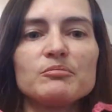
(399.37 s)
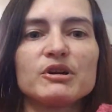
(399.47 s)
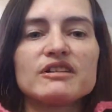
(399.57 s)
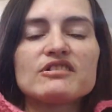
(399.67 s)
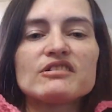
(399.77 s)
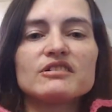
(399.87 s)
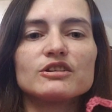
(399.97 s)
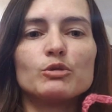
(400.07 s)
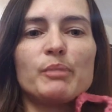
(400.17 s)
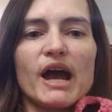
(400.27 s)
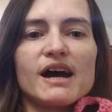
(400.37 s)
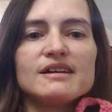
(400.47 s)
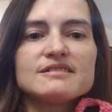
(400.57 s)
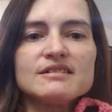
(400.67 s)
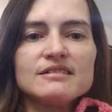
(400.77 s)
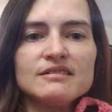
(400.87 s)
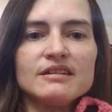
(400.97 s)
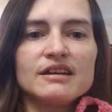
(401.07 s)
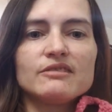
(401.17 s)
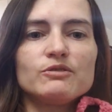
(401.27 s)
But it's just a little bat,
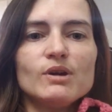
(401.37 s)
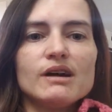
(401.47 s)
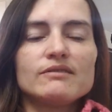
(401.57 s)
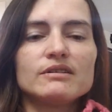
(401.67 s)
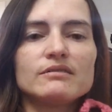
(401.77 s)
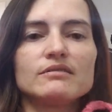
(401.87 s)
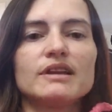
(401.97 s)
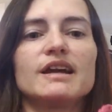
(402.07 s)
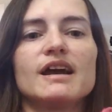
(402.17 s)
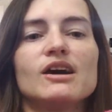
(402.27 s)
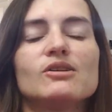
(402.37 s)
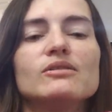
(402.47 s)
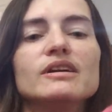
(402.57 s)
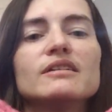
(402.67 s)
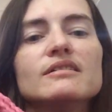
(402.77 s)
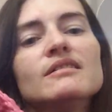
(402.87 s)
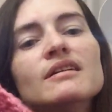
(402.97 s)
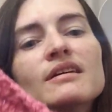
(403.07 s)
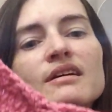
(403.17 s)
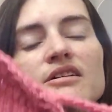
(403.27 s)
and if you have it laid out, it's
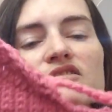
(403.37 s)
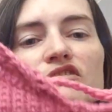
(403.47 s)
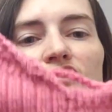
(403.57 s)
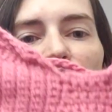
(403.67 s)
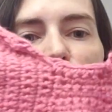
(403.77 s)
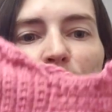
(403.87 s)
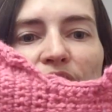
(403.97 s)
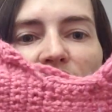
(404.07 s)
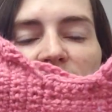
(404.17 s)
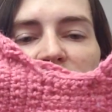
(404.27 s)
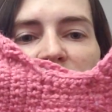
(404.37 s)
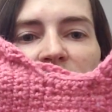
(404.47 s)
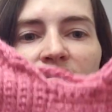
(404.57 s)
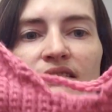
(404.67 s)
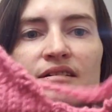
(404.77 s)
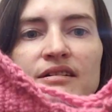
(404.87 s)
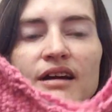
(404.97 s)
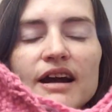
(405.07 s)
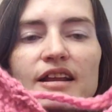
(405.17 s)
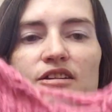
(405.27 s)
just a little bat.
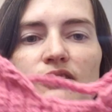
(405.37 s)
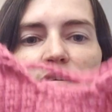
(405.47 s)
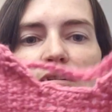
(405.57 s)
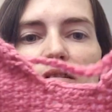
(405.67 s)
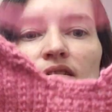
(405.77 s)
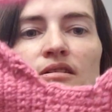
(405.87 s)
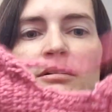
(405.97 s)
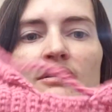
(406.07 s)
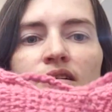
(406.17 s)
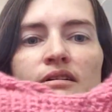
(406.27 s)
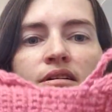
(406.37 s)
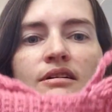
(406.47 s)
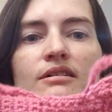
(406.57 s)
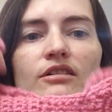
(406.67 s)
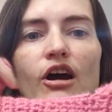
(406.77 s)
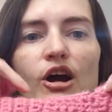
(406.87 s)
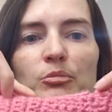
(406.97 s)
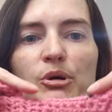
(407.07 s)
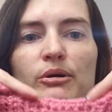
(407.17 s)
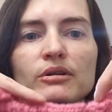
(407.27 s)
I didn't do the
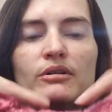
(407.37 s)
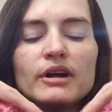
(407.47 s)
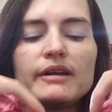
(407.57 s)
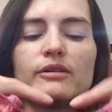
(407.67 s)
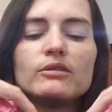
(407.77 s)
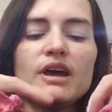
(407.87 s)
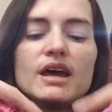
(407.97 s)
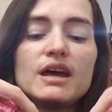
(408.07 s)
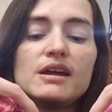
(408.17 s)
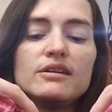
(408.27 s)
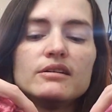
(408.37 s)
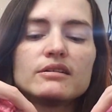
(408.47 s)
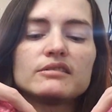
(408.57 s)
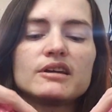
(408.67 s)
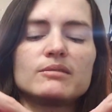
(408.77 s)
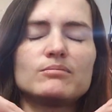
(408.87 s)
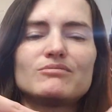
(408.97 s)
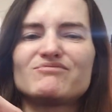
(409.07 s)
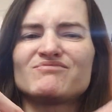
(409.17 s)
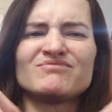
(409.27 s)
top, I didn't do the head because I
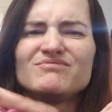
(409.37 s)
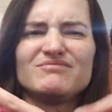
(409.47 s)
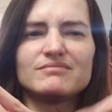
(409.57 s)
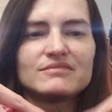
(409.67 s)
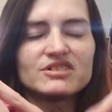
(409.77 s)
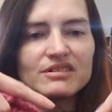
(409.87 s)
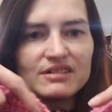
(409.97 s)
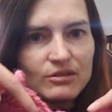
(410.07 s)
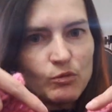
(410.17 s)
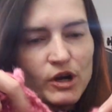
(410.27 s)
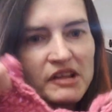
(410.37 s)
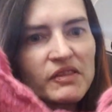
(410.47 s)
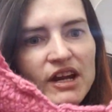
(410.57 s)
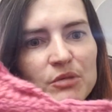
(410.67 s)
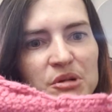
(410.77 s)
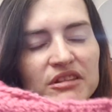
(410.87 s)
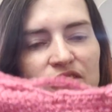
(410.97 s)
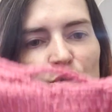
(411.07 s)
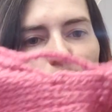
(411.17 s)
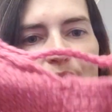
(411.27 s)
just didn't want it there, but it's
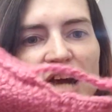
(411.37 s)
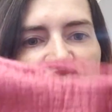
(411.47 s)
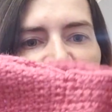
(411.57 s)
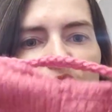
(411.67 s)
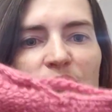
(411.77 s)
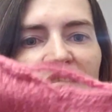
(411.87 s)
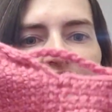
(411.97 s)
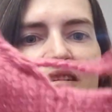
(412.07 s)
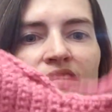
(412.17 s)
little bat shapes.